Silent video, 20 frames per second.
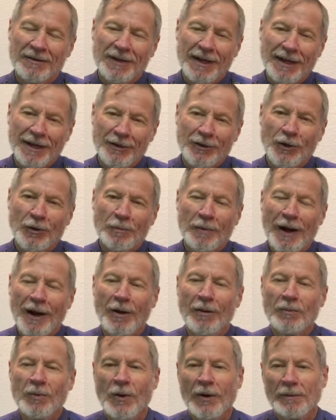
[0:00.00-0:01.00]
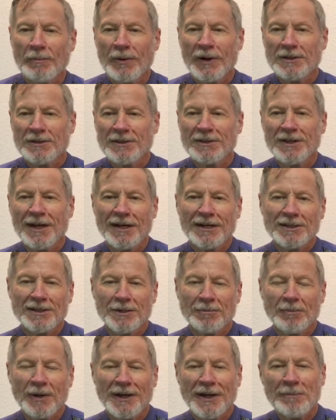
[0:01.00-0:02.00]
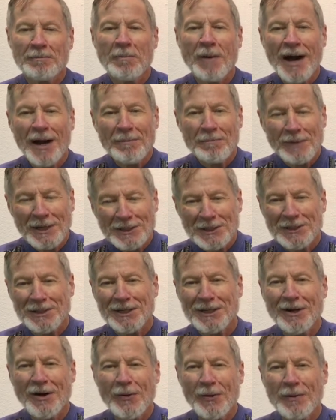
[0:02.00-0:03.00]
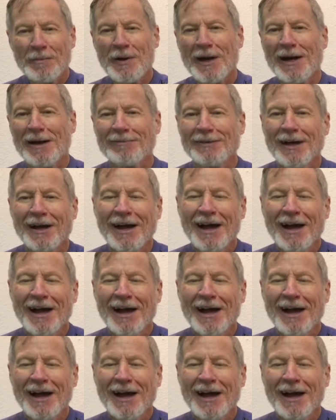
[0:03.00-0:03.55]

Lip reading: in your PowerPoint presentation, but in my mission, OMF,